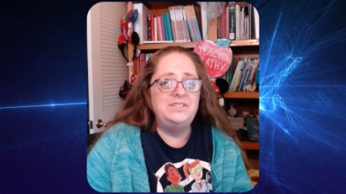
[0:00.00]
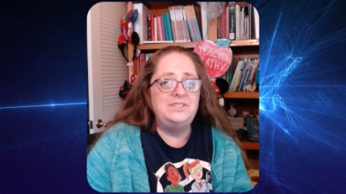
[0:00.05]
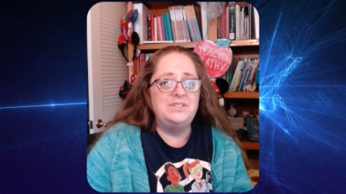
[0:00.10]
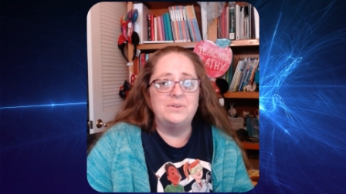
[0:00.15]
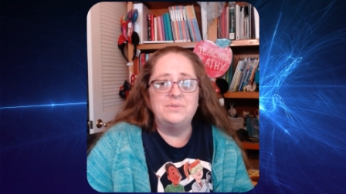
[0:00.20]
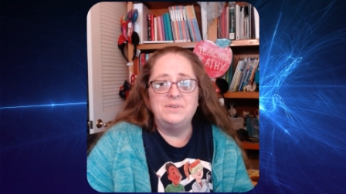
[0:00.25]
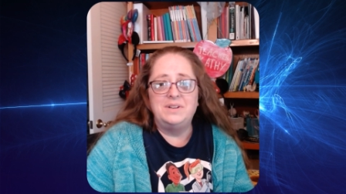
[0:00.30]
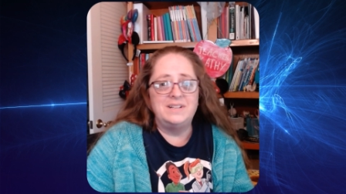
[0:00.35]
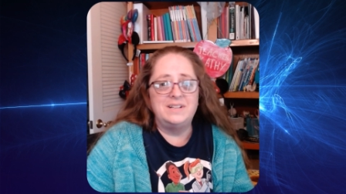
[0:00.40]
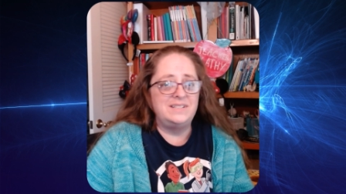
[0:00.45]

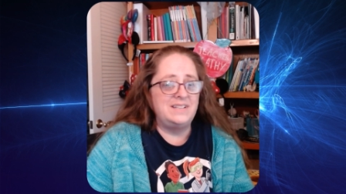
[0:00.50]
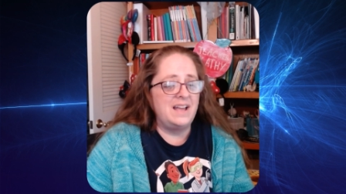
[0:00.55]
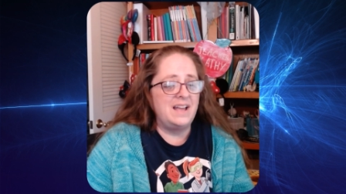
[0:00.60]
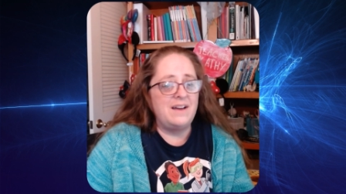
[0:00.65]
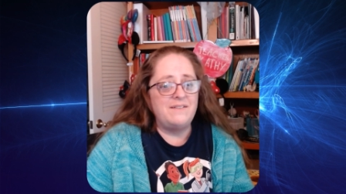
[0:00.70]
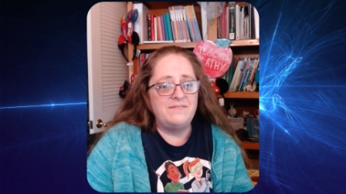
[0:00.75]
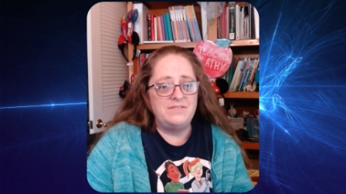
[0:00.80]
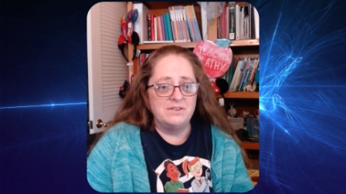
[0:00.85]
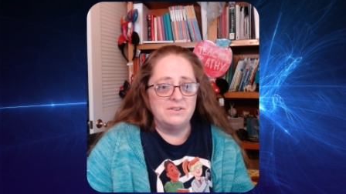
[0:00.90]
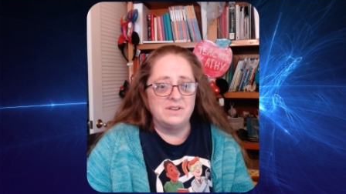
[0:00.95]
don't get to
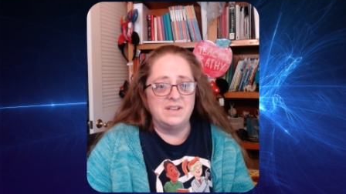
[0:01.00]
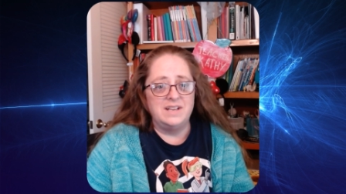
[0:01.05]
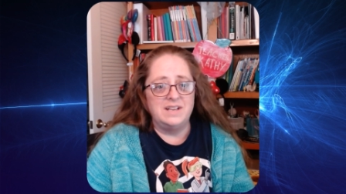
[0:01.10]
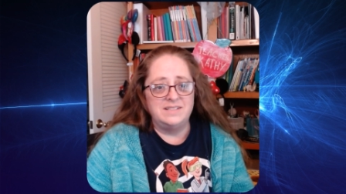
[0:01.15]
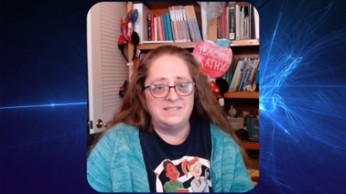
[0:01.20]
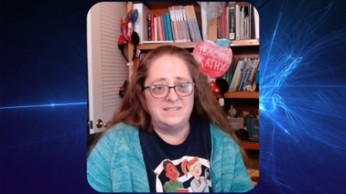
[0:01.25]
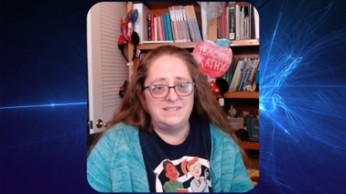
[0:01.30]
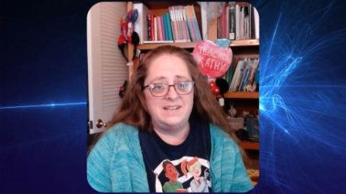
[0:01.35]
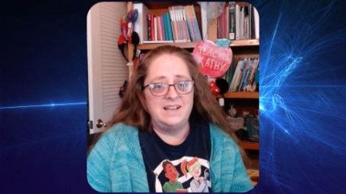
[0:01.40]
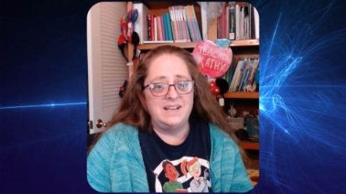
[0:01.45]
have their
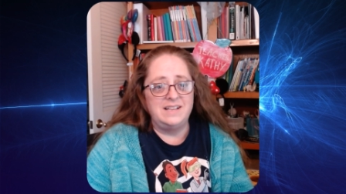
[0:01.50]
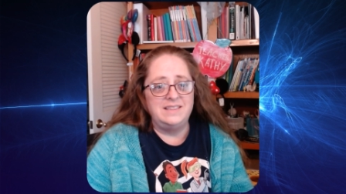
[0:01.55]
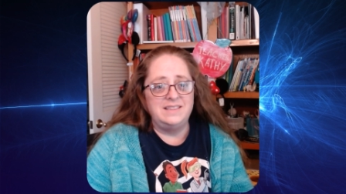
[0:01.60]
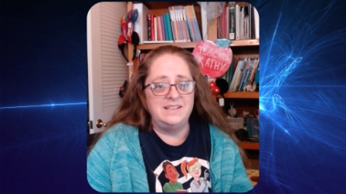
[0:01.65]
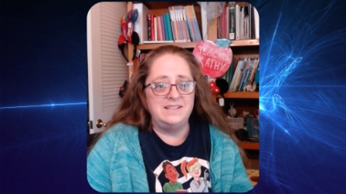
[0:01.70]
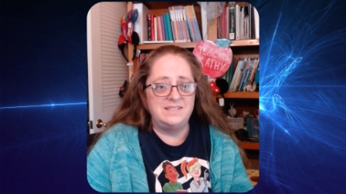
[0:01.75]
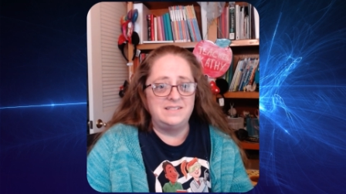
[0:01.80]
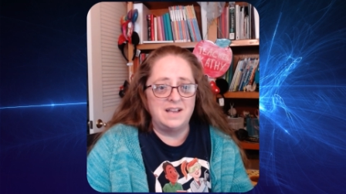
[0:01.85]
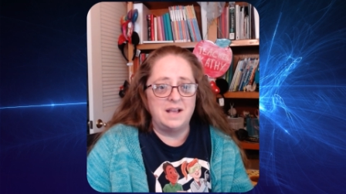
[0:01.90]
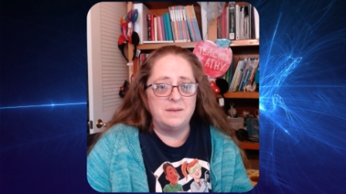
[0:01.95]
kids take
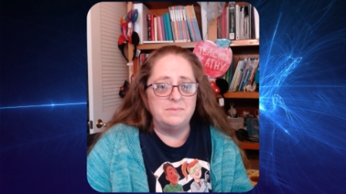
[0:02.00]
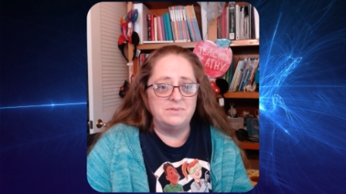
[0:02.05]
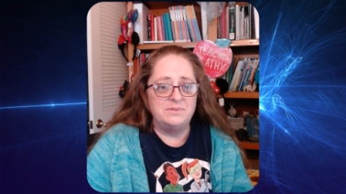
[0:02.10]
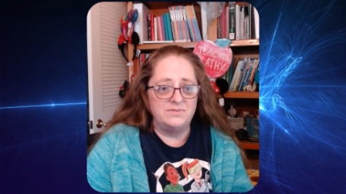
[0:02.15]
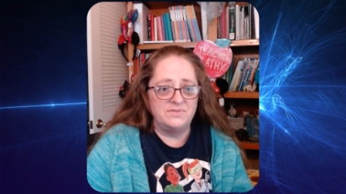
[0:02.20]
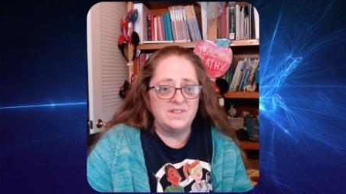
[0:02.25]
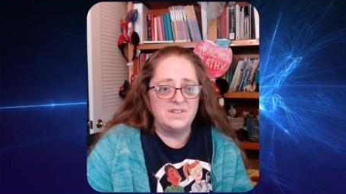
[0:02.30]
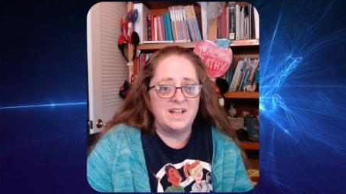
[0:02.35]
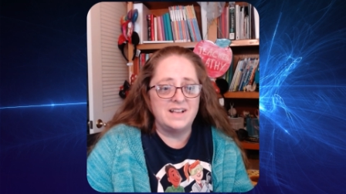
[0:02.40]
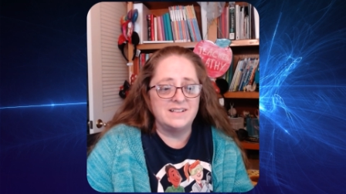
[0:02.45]
these types
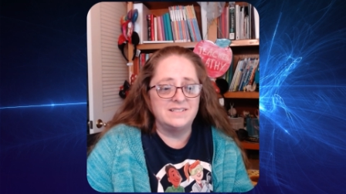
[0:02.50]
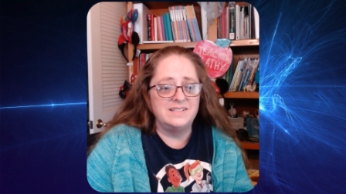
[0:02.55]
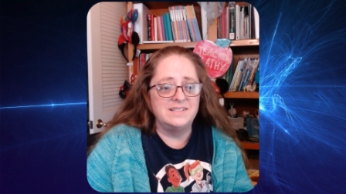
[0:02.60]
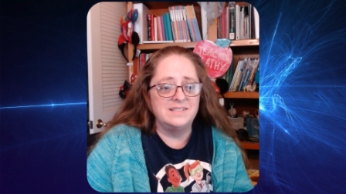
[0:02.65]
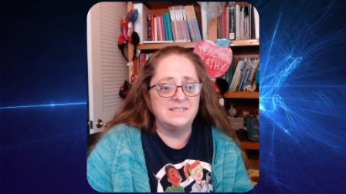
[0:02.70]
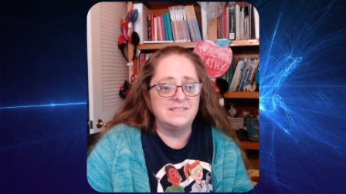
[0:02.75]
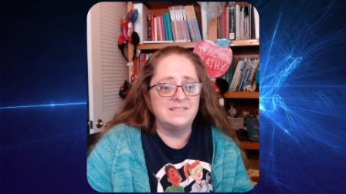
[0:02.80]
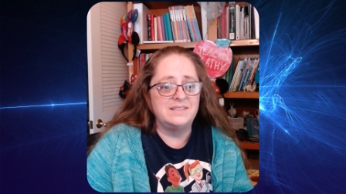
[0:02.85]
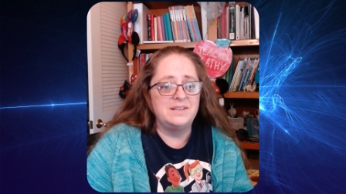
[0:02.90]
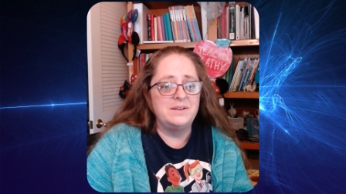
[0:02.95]
of
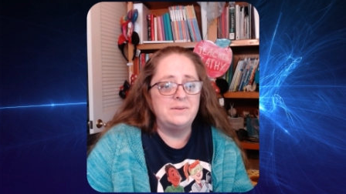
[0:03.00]
classes.